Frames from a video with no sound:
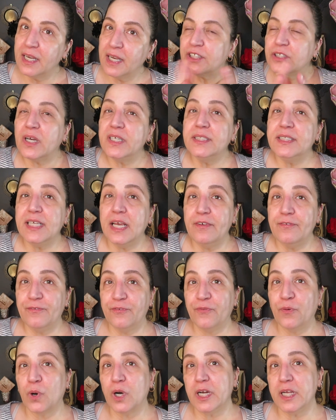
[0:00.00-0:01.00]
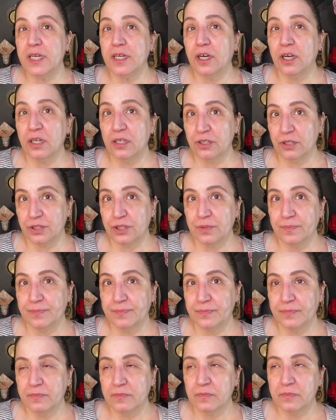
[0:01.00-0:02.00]
So I saved $40,
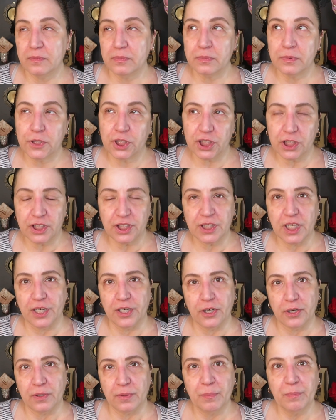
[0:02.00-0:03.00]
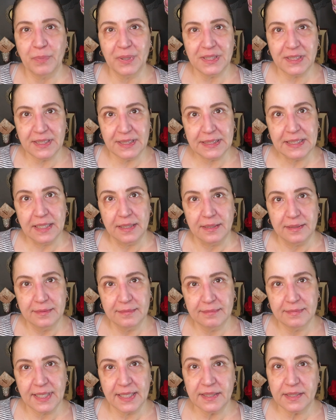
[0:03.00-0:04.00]
just under. But still,
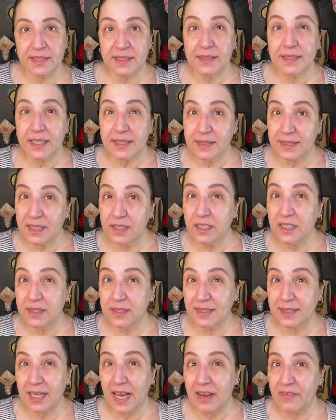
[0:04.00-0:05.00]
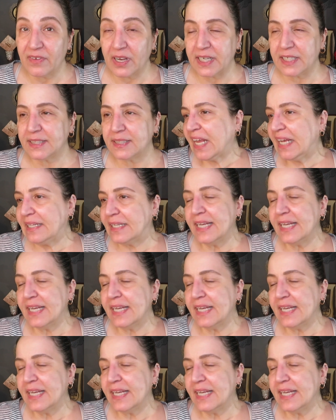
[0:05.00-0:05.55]
that's a good savings.